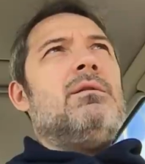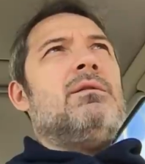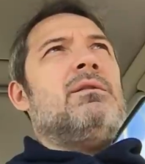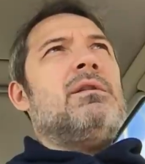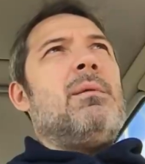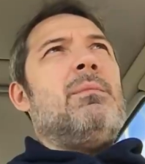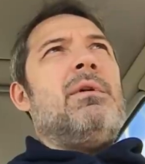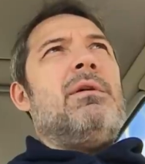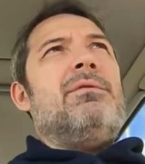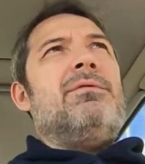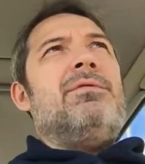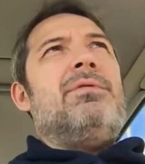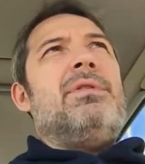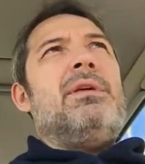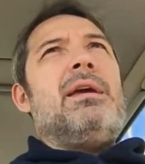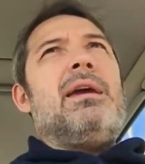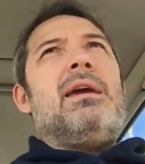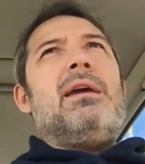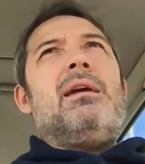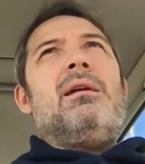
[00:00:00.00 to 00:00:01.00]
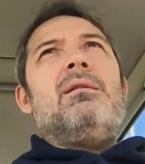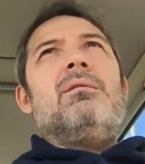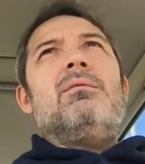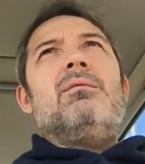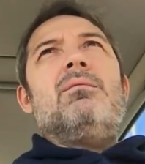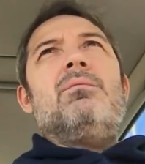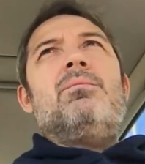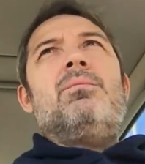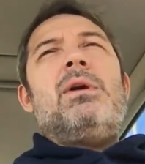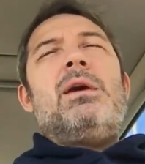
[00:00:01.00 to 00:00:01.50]
some of the
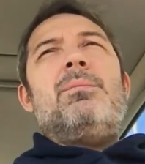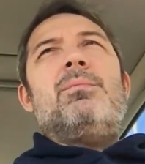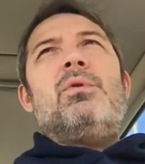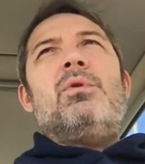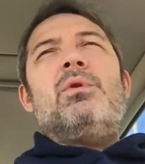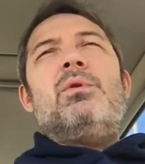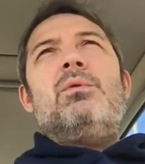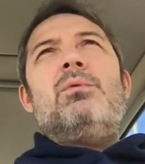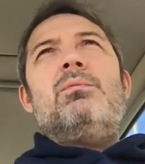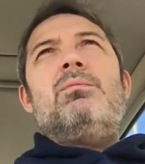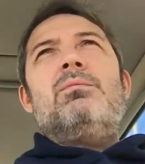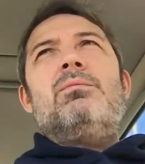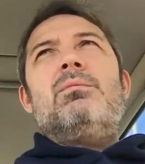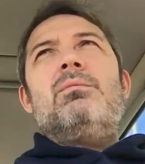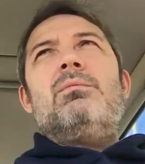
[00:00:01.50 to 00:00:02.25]
people who